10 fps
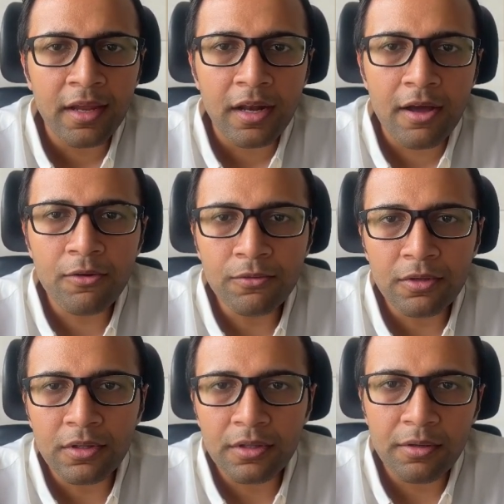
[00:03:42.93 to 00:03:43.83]
Now,
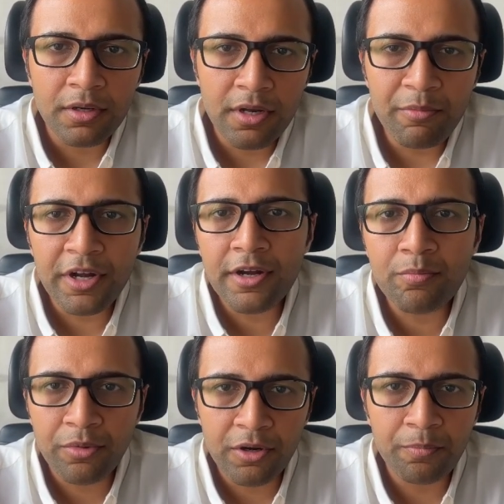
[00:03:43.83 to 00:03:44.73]
the
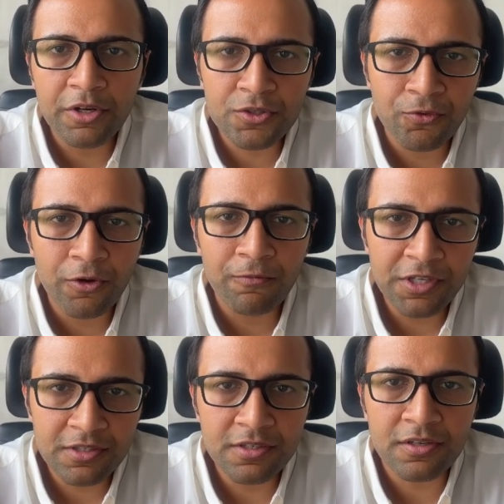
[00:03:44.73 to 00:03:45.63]
limited purpose for
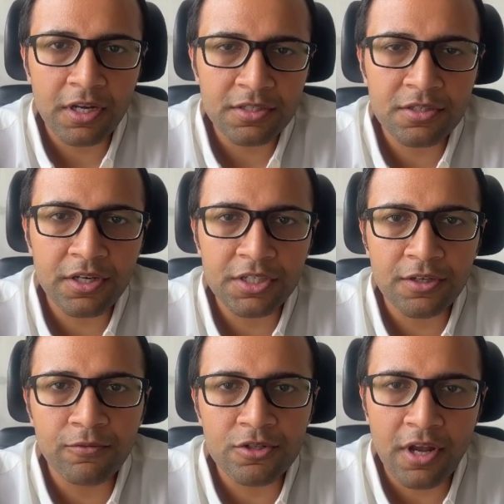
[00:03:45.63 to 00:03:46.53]
which this
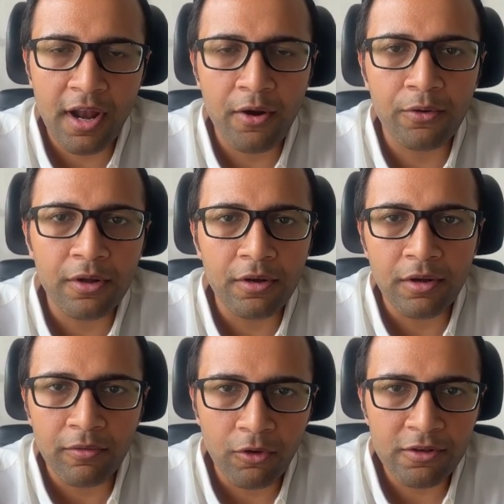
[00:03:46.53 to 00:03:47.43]
registration was allowed
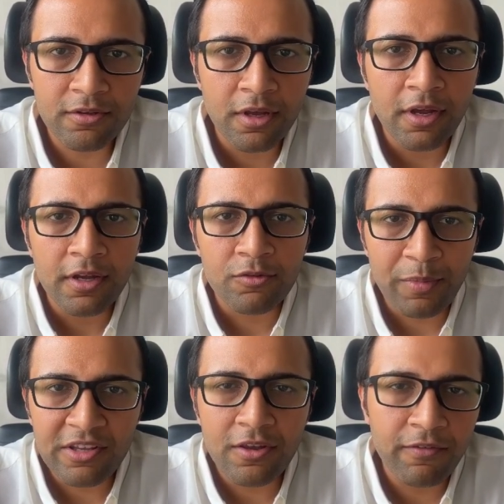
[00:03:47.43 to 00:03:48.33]
was
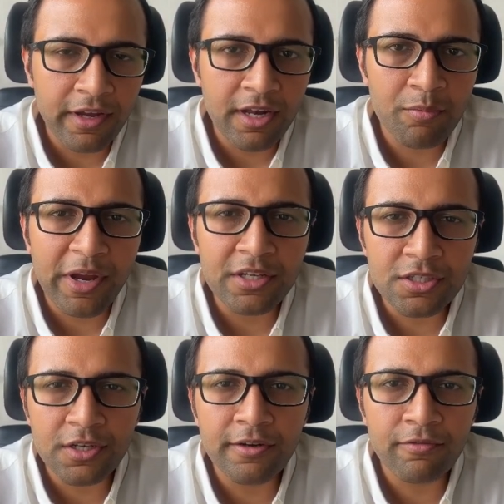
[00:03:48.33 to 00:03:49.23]
specifically
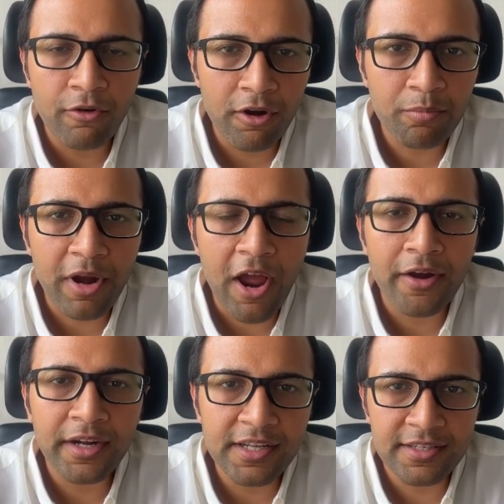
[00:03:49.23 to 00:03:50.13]
mentioned for
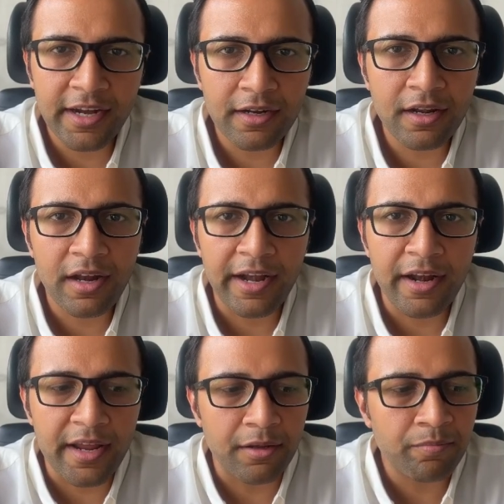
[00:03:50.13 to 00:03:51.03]
priority sector
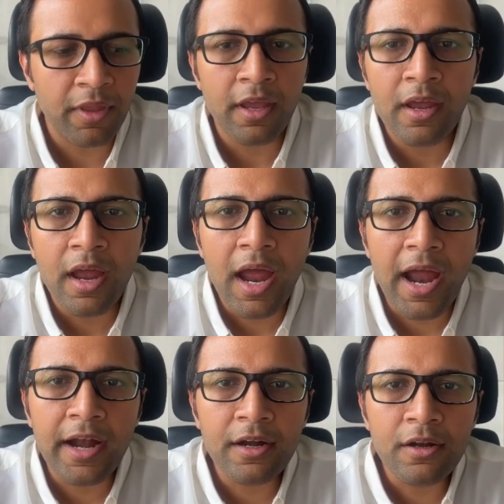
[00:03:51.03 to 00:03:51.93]
lending.
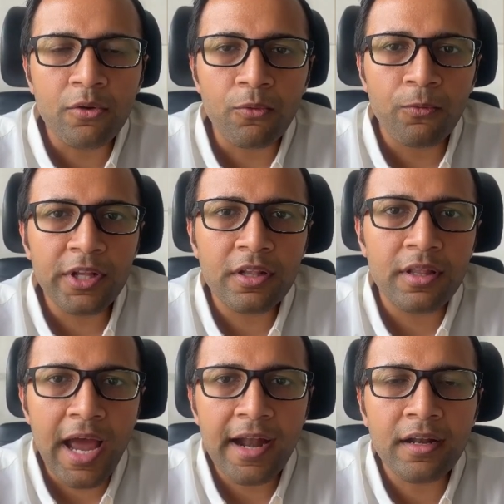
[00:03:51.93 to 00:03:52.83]
And with
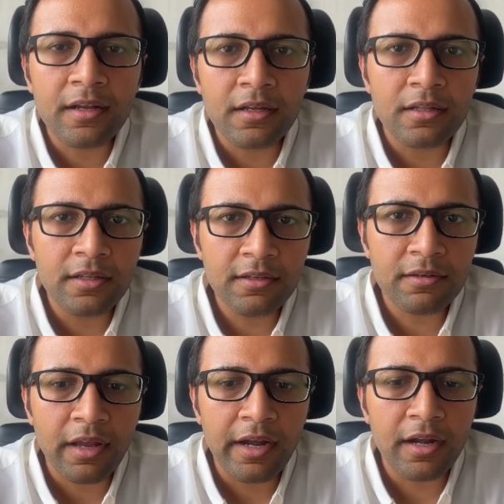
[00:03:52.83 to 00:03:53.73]
that,
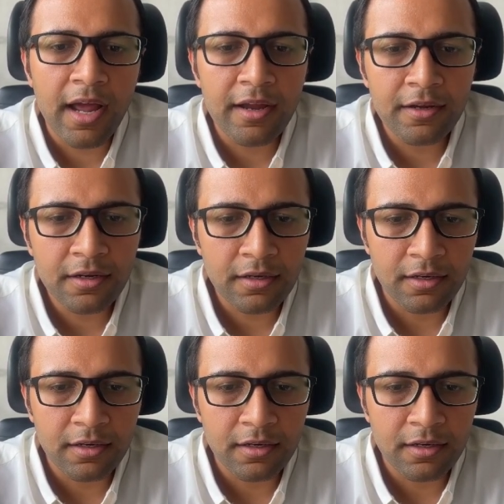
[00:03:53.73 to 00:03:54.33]
this entire